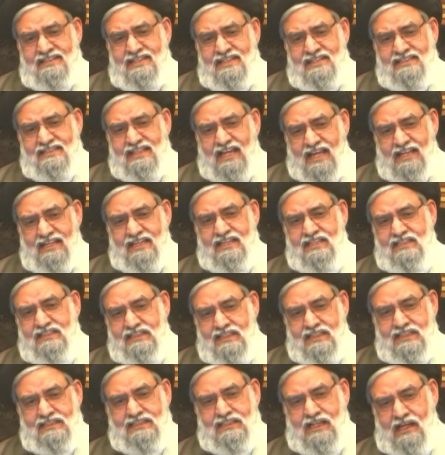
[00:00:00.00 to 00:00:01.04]
this hadith
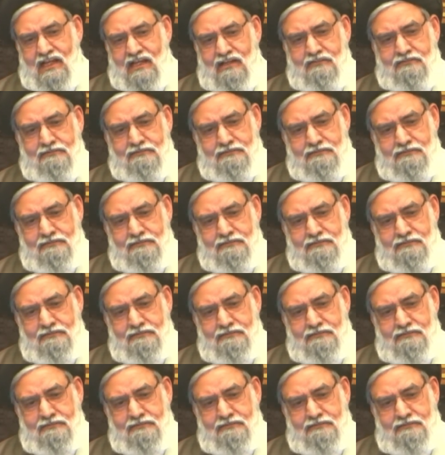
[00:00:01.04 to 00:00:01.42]
in his life.